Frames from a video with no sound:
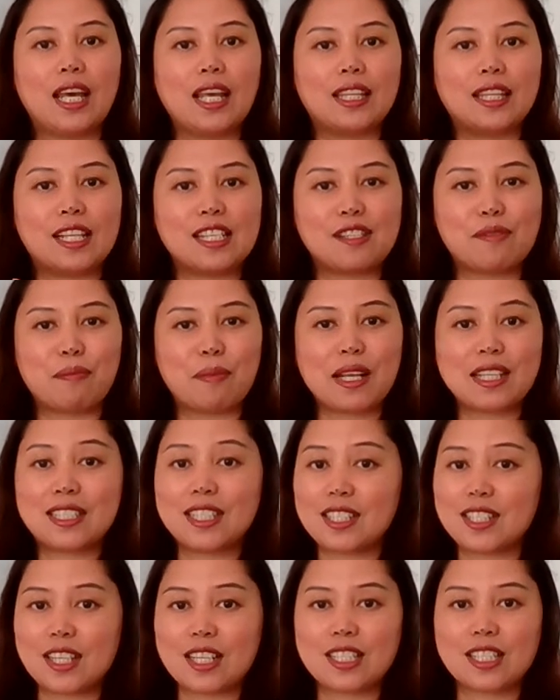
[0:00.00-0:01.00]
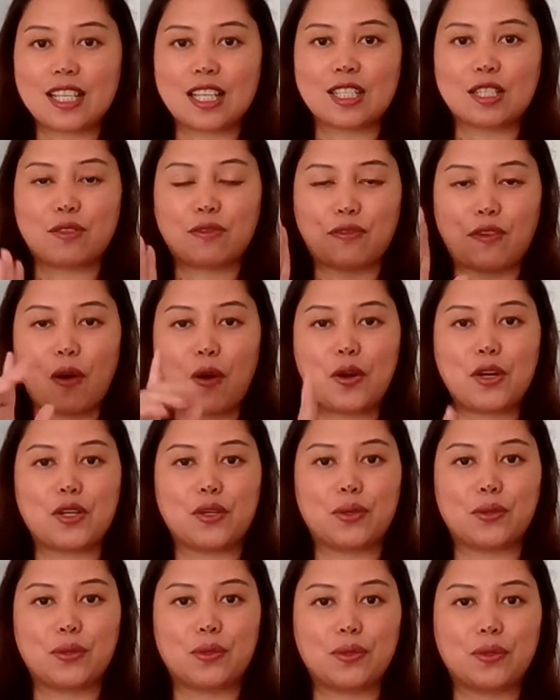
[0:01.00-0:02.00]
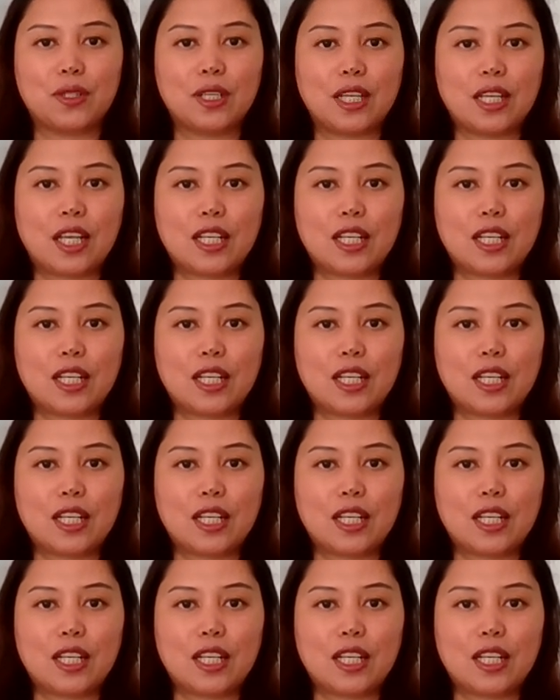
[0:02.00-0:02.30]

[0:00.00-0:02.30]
this message is for you.